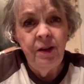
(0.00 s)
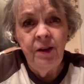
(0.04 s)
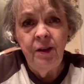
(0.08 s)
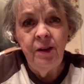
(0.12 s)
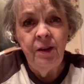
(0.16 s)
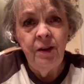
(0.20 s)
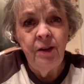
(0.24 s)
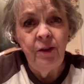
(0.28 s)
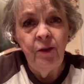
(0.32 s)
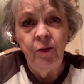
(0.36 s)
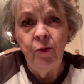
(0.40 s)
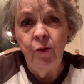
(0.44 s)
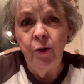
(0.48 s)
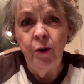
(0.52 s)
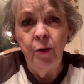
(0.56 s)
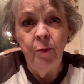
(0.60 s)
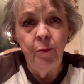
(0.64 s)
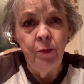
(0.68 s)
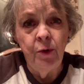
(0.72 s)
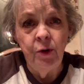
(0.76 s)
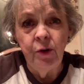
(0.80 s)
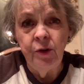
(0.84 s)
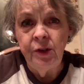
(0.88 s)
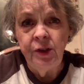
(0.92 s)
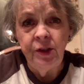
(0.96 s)
Lord of
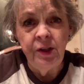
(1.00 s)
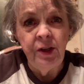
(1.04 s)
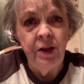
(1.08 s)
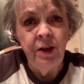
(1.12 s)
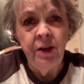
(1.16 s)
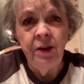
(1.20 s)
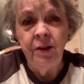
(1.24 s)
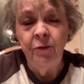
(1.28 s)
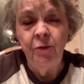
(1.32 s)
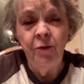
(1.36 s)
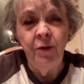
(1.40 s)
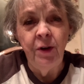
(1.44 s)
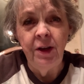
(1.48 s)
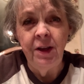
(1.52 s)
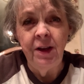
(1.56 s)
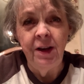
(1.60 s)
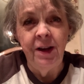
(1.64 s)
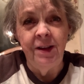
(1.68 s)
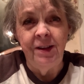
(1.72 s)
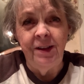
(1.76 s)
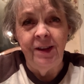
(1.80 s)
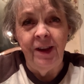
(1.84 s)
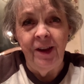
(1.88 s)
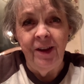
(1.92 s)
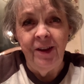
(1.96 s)
mercy, what can I
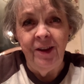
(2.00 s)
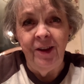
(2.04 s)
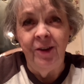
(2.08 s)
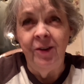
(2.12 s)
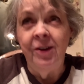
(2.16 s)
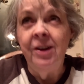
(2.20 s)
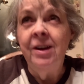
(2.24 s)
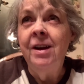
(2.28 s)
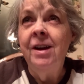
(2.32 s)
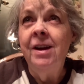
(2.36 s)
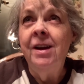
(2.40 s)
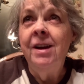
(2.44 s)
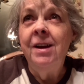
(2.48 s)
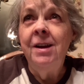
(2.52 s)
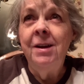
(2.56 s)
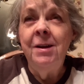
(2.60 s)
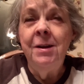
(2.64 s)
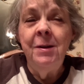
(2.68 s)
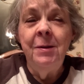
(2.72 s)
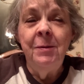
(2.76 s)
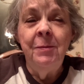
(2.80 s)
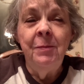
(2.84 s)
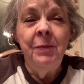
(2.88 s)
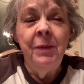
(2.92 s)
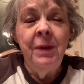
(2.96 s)
tell you?
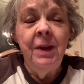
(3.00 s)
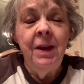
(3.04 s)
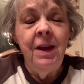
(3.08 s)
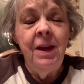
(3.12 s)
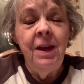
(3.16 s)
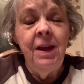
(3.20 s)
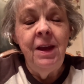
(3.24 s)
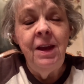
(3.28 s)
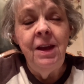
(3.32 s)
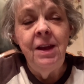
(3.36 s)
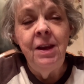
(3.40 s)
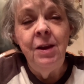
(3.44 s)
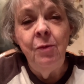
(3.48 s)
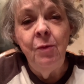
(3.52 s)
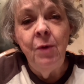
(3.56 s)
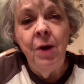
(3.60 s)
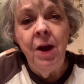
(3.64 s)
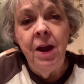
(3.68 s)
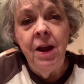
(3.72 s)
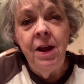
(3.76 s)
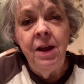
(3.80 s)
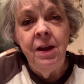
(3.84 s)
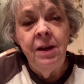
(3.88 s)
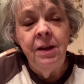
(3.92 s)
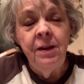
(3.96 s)

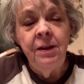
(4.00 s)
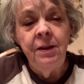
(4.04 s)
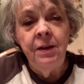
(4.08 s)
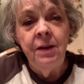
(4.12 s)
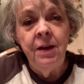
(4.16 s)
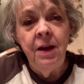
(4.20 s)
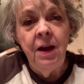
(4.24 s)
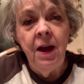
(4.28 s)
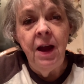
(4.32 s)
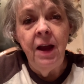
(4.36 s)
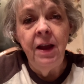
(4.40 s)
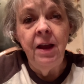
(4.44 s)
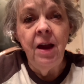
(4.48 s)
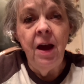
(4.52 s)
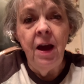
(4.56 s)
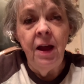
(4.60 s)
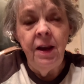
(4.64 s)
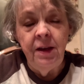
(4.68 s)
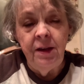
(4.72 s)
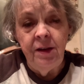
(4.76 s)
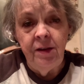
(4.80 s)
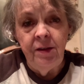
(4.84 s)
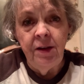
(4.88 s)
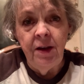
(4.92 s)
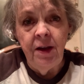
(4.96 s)
Anyway, I got
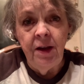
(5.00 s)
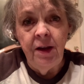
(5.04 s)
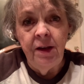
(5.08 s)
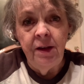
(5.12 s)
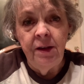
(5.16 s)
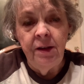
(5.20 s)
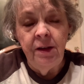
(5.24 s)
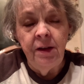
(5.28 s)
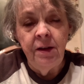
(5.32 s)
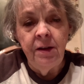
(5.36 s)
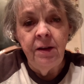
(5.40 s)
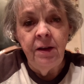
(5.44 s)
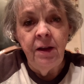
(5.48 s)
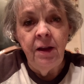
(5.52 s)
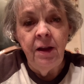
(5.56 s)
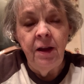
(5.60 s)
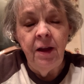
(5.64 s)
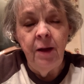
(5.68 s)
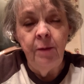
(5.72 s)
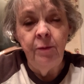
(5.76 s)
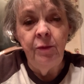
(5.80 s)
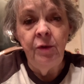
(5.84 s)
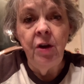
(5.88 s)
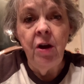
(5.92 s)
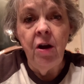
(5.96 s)
it done.
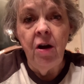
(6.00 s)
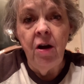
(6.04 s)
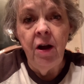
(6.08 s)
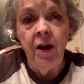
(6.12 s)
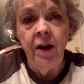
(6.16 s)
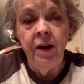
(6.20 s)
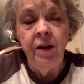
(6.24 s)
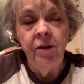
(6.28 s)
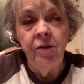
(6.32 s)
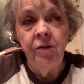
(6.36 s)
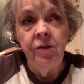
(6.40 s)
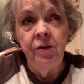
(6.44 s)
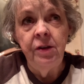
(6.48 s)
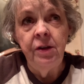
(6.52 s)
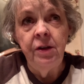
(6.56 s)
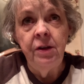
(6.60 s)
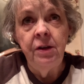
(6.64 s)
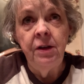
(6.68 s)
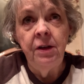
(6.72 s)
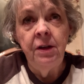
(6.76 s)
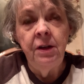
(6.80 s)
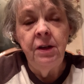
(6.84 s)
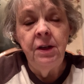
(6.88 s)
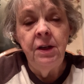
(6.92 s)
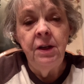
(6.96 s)
I'm tired.
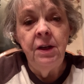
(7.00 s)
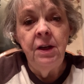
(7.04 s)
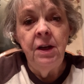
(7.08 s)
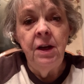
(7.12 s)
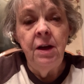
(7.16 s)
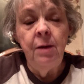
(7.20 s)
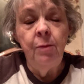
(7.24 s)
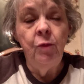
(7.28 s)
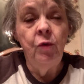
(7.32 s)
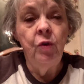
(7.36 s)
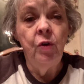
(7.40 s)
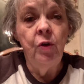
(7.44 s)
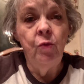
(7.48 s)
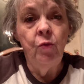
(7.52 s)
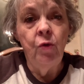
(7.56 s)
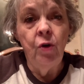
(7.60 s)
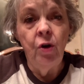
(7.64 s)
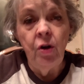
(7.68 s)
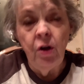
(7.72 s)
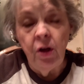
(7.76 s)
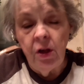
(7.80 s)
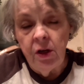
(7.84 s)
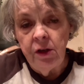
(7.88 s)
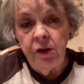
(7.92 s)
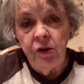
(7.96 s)
I'm going to
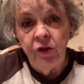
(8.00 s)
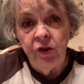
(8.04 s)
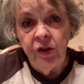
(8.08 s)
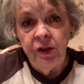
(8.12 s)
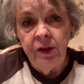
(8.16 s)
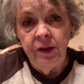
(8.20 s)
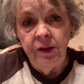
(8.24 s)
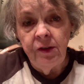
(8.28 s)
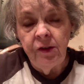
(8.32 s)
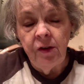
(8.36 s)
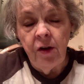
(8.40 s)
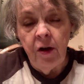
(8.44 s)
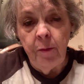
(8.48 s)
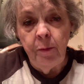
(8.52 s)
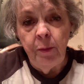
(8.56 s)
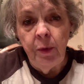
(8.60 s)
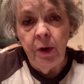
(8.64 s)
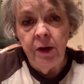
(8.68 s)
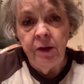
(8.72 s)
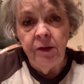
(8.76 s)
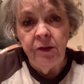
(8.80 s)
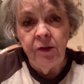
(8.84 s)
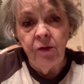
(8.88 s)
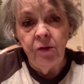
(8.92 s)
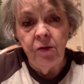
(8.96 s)
work on a jigsaw
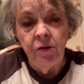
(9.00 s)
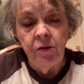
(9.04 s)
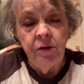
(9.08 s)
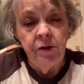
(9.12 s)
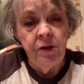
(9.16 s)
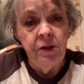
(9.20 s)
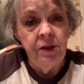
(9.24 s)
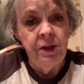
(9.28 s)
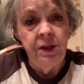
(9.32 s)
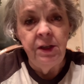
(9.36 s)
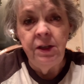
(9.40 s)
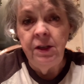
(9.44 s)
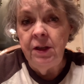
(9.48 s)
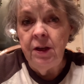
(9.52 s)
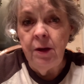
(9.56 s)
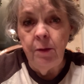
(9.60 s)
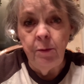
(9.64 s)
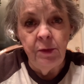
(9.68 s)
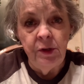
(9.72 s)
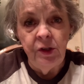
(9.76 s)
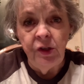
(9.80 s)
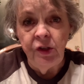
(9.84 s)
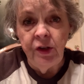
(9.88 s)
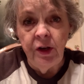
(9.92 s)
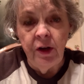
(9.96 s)
puzzle. Didn't get
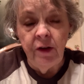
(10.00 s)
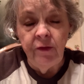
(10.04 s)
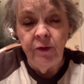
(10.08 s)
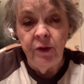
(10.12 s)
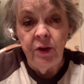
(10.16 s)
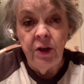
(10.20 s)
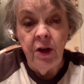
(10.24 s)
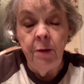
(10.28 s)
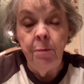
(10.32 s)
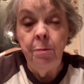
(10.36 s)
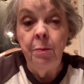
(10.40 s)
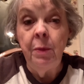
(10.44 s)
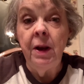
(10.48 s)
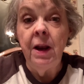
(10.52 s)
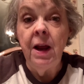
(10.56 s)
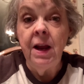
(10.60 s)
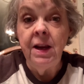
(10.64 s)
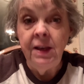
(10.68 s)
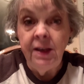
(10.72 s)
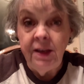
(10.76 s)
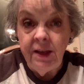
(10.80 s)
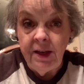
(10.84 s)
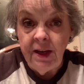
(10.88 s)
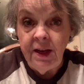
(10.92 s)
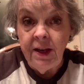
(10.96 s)
my shelf done, but I
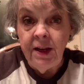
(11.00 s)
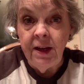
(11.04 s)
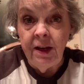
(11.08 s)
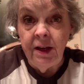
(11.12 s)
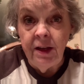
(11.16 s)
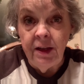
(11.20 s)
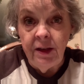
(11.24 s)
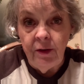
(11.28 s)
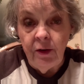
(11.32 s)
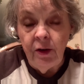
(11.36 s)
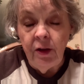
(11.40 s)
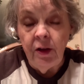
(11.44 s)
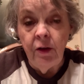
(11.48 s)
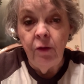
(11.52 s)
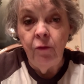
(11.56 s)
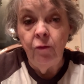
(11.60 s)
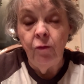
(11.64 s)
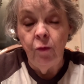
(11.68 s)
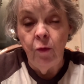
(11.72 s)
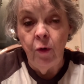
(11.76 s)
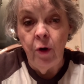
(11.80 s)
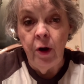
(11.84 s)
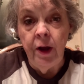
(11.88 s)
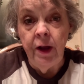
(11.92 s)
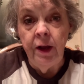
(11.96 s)
did
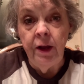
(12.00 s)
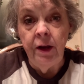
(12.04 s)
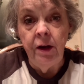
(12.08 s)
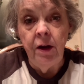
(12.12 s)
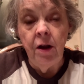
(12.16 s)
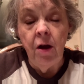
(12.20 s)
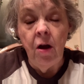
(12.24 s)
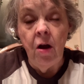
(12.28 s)
run